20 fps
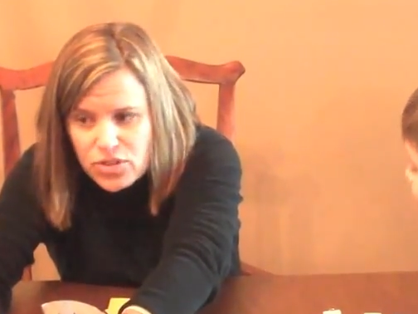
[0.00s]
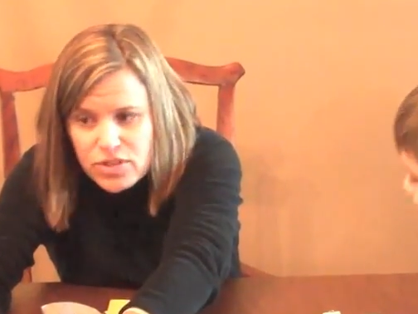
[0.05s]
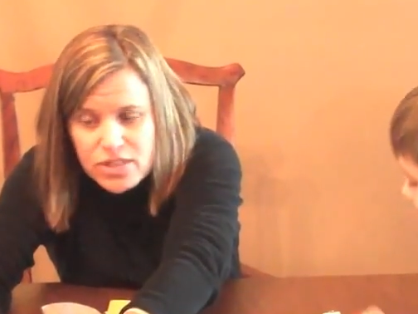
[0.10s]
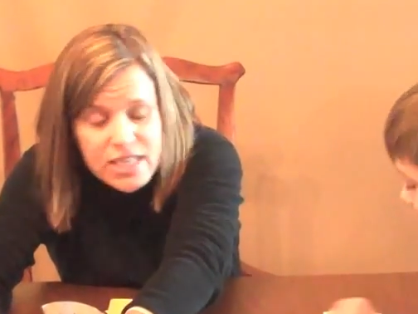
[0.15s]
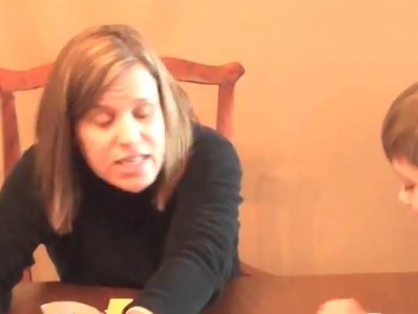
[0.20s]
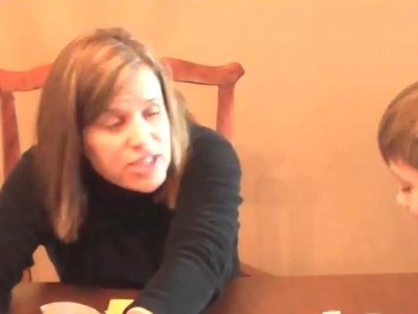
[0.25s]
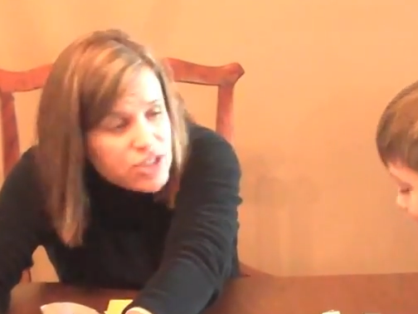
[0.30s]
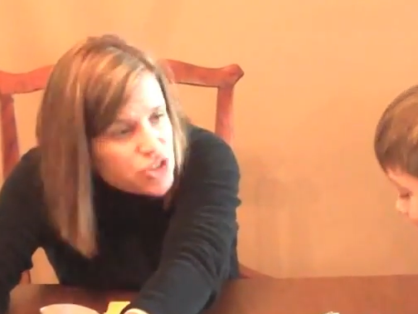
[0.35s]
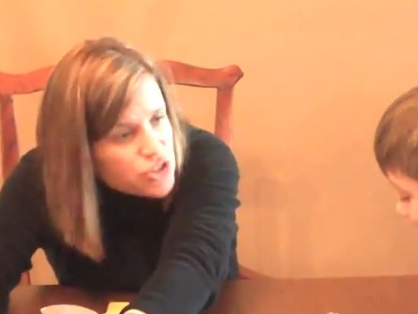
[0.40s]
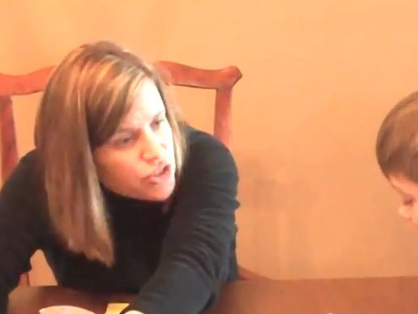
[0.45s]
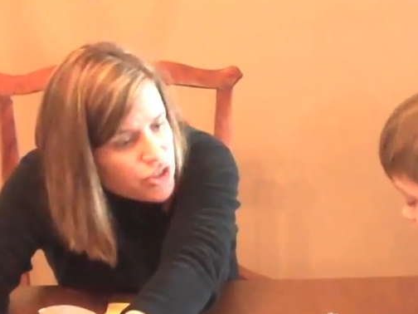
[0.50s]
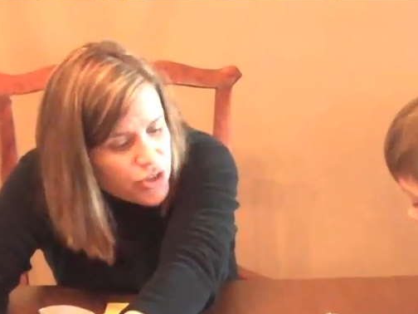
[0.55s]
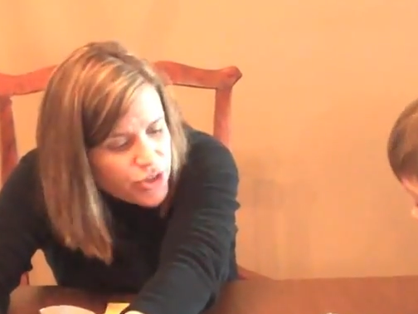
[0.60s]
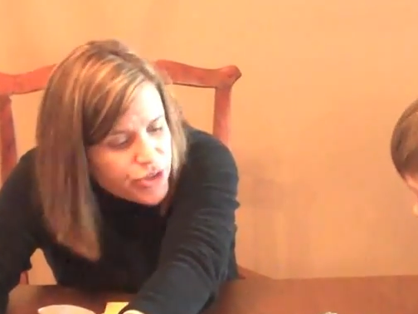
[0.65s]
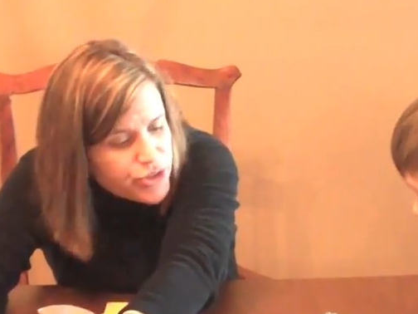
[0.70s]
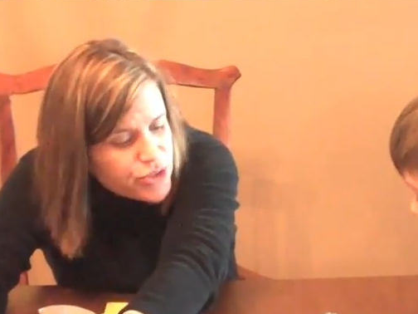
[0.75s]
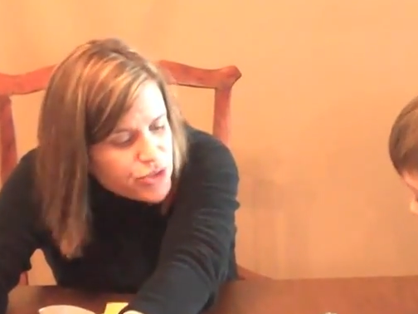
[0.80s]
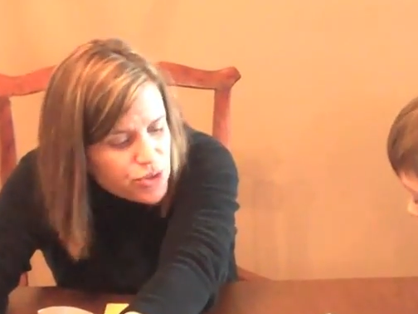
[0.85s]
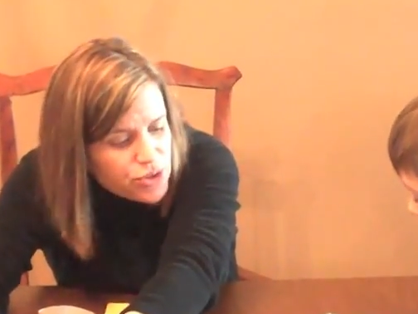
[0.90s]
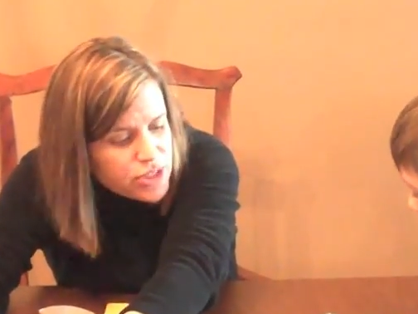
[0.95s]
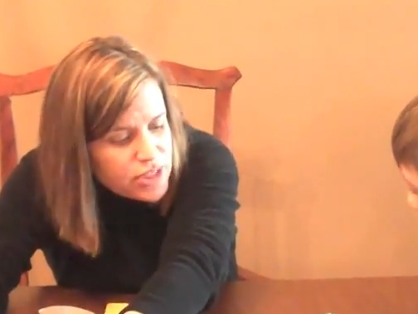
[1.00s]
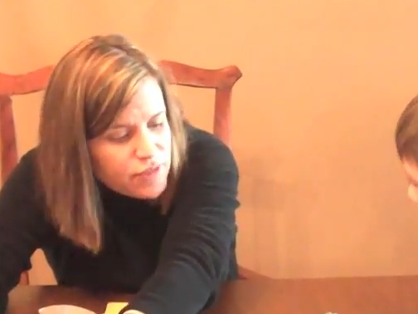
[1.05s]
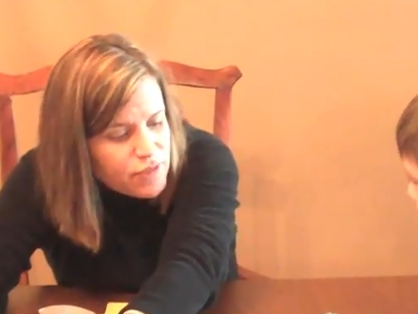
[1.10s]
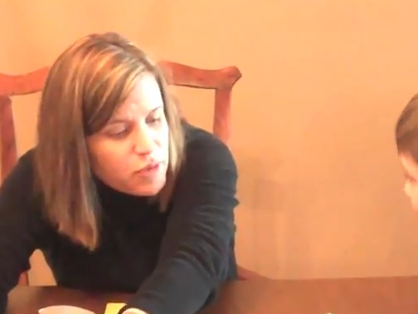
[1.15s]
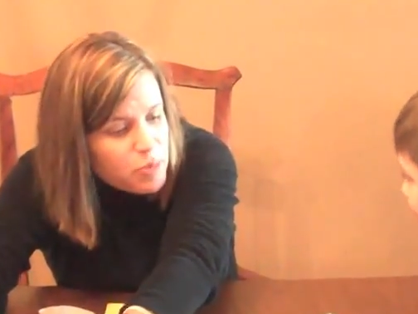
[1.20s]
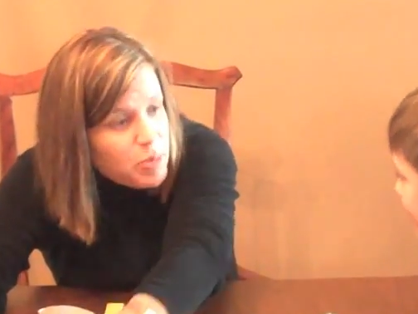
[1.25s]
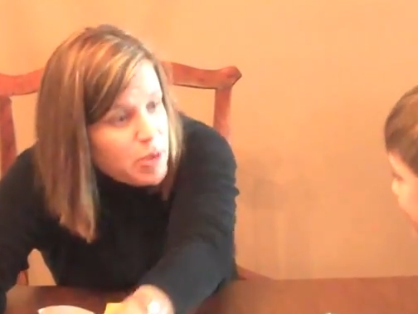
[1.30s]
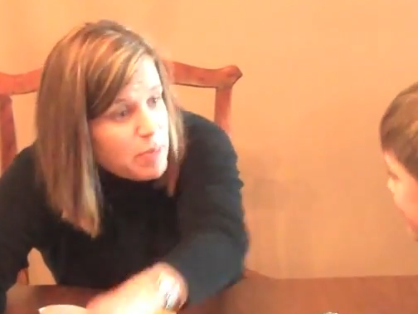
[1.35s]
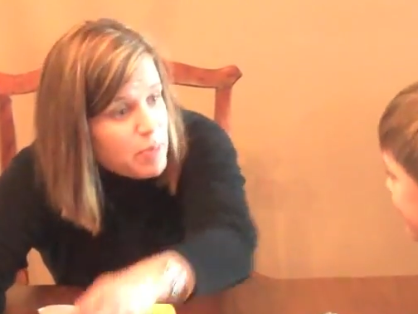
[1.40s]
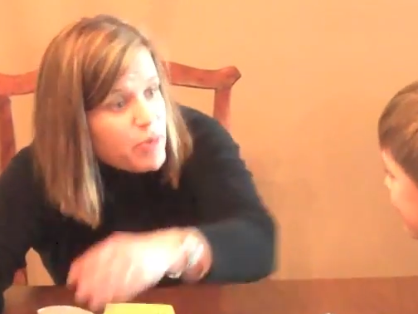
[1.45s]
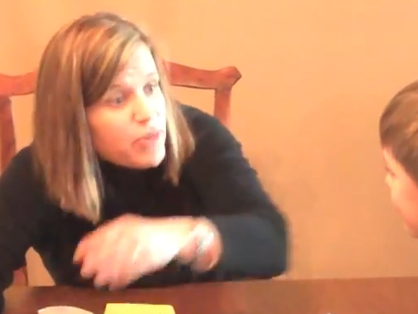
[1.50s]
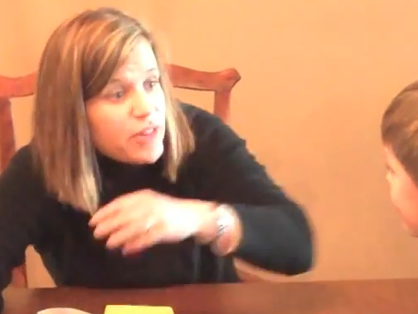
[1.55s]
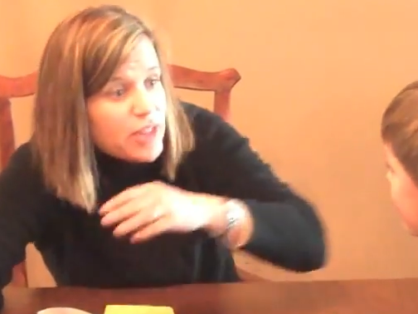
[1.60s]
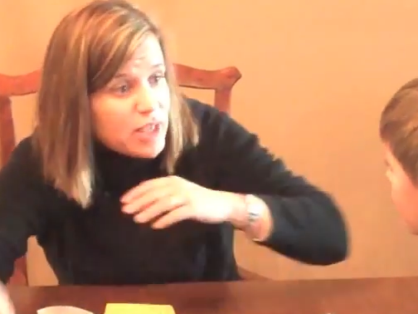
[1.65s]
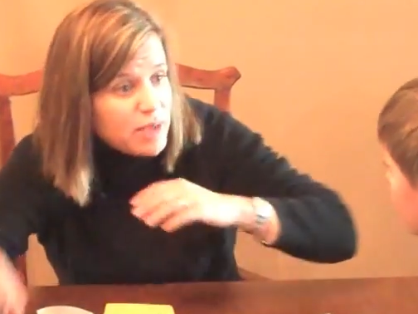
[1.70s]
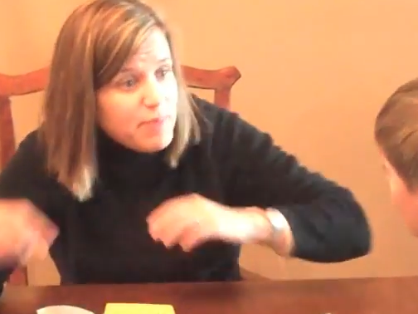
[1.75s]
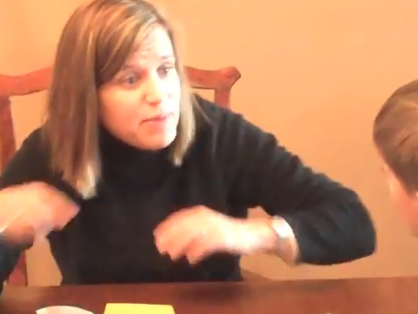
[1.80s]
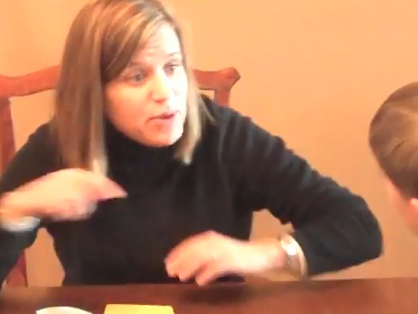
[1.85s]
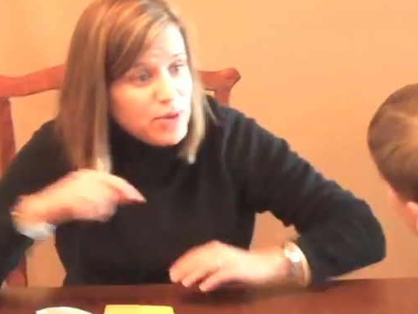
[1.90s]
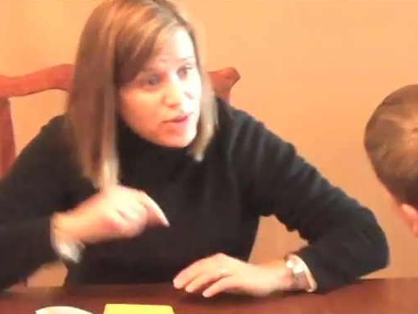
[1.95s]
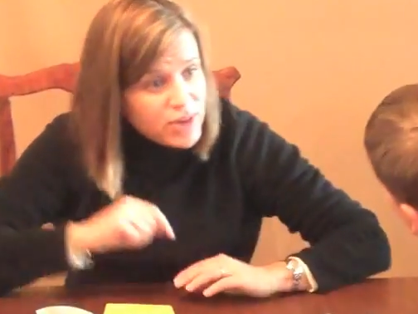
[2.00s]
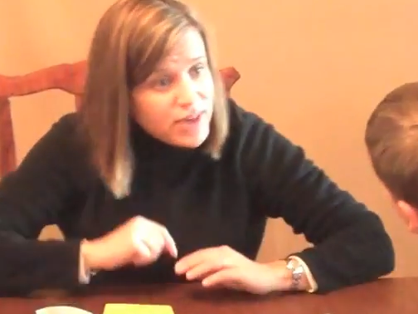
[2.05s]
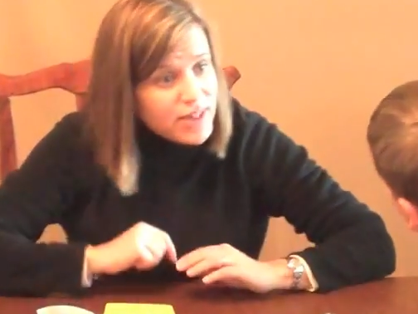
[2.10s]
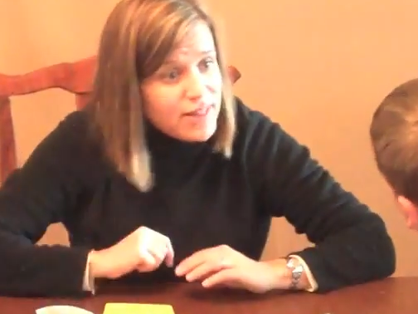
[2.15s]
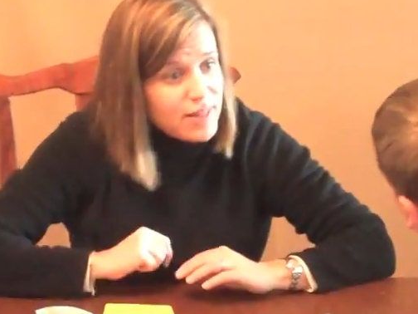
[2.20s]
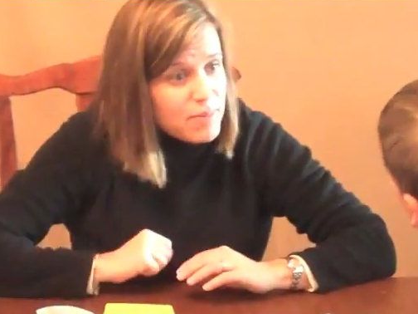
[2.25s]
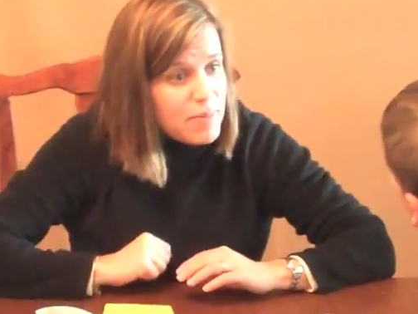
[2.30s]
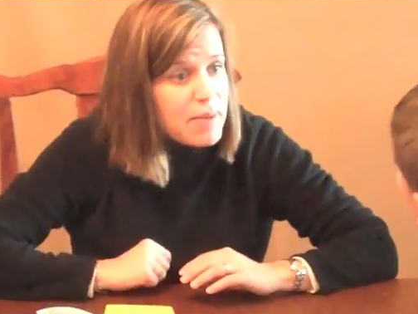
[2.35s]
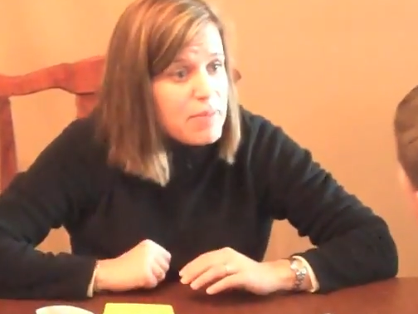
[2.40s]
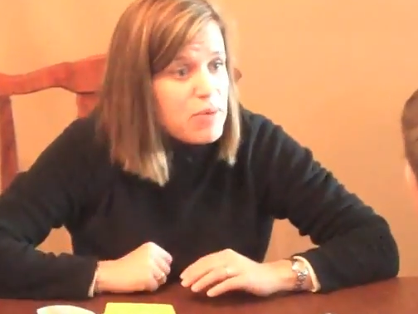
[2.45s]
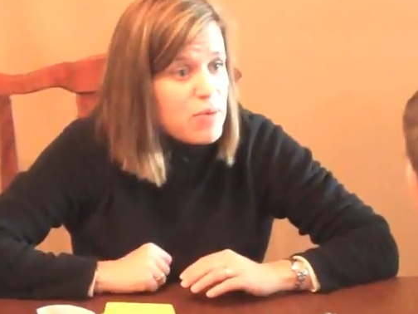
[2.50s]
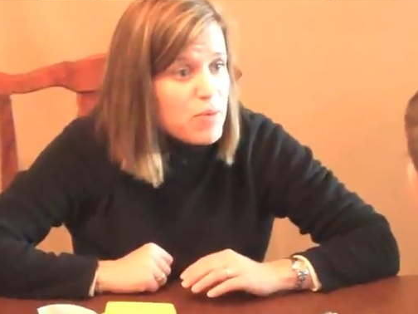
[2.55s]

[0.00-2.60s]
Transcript: teachers or different people in the community that maybe